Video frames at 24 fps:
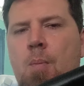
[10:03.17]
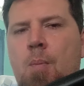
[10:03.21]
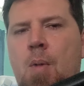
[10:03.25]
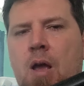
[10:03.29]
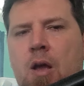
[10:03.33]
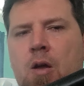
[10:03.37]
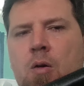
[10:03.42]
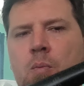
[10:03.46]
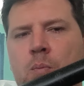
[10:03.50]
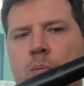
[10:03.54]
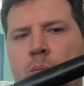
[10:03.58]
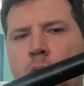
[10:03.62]
a
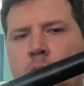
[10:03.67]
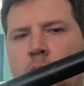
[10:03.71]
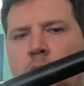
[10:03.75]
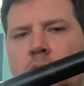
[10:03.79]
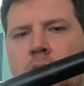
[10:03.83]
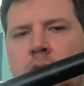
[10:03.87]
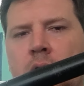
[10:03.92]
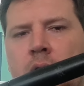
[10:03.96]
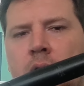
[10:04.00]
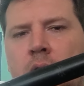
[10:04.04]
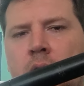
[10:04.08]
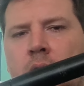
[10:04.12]
Michael
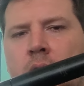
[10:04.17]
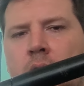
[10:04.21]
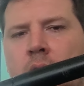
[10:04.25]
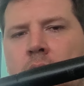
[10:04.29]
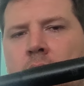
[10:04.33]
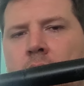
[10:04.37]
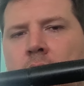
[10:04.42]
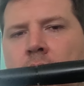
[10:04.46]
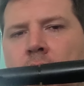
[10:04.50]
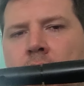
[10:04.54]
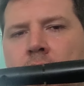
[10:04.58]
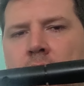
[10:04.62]
Burke
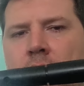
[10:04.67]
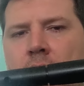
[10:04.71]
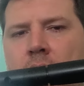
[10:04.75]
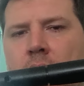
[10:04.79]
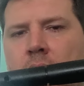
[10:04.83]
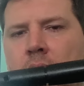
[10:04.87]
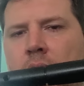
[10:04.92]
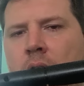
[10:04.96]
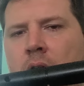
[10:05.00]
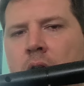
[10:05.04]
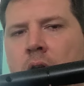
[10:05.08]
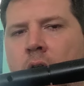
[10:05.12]
and
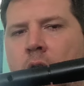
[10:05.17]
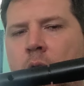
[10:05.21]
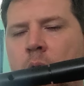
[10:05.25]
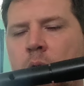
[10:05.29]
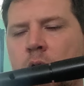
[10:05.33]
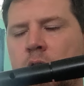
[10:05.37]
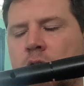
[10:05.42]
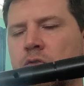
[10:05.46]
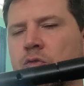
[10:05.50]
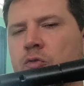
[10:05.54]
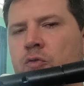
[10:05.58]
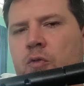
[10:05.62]
a an
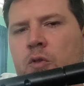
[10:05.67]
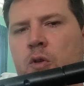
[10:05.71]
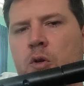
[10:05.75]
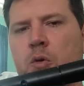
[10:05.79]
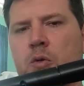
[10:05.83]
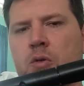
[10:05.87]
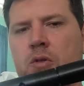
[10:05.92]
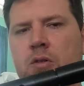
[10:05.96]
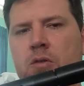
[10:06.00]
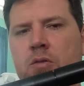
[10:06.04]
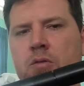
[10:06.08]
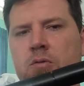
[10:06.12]
Irish
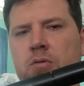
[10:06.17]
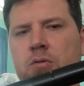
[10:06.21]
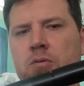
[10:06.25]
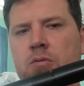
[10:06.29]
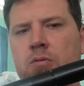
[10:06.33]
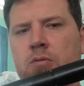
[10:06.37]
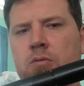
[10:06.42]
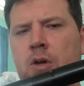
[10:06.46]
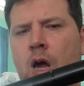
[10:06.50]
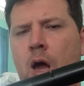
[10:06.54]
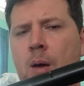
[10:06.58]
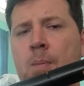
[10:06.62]
flute
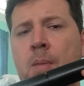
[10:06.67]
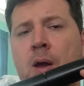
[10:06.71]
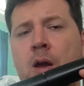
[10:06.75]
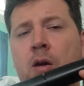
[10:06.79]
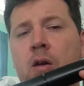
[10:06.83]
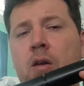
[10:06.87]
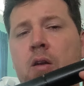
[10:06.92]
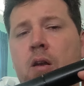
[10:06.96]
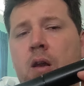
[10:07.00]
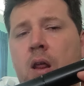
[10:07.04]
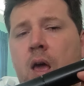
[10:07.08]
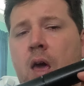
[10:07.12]
got
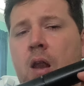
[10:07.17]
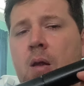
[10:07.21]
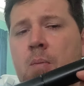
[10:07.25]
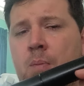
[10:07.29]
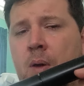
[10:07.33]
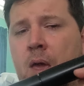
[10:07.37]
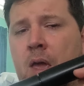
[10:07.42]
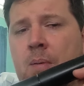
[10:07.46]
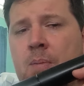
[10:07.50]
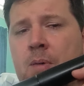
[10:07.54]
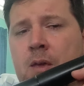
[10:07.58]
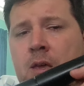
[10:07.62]
married and had a
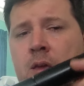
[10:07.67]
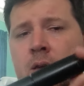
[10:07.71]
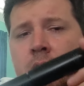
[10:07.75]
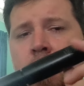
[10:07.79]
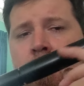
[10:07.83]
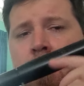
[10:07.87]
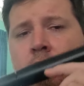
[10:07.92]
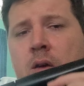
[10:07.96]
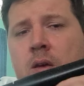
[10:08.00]
baby,